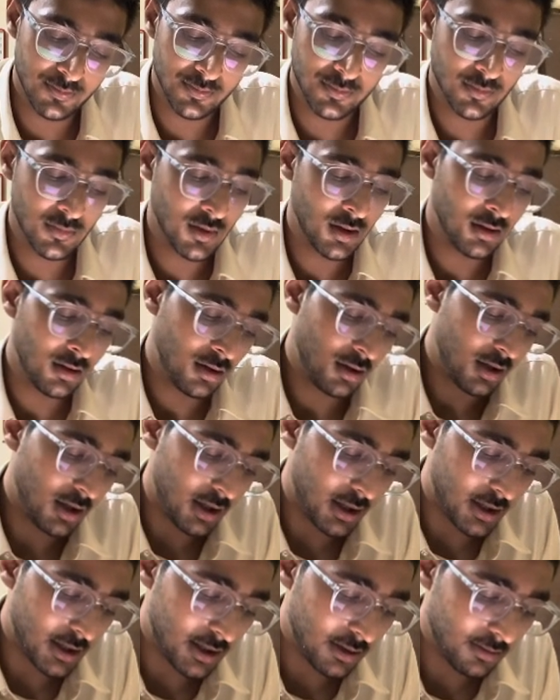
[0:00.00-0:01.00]
and
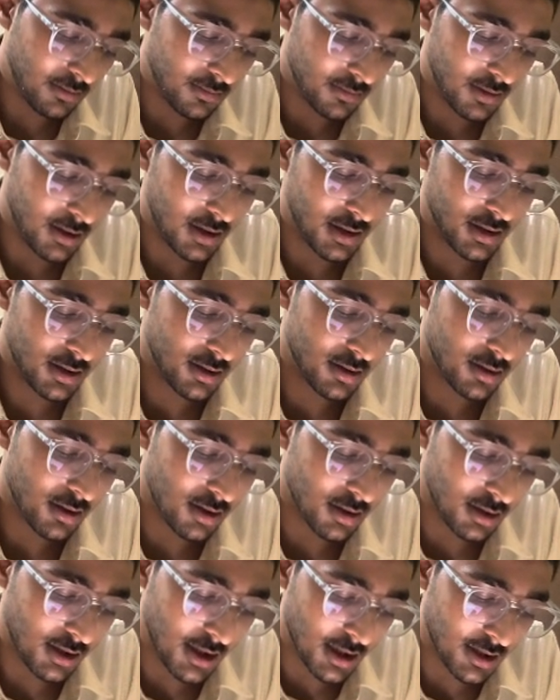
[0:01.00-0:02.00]
yes, the other
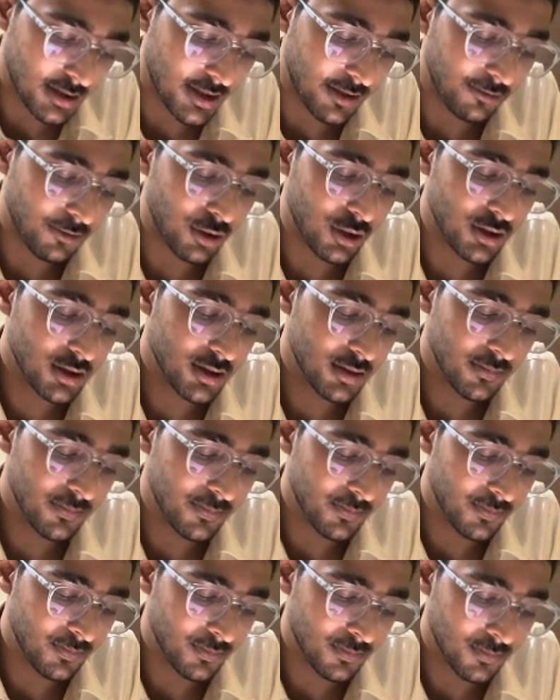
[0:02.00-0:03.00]
was
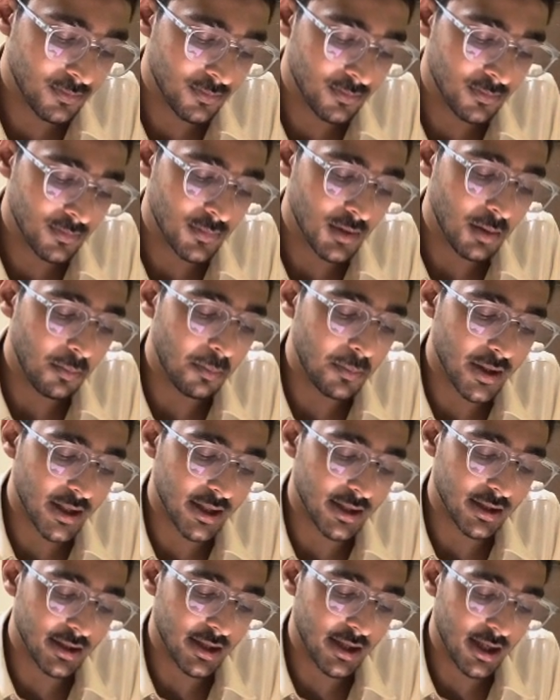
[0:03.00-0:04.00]

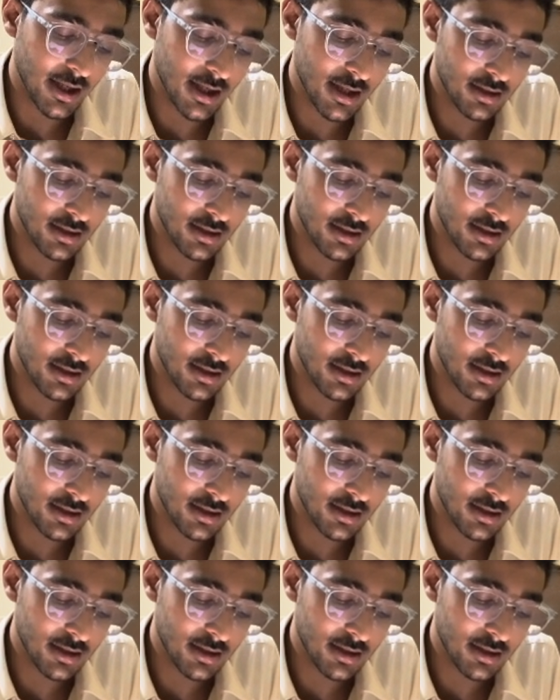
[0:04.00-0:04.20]
pancreas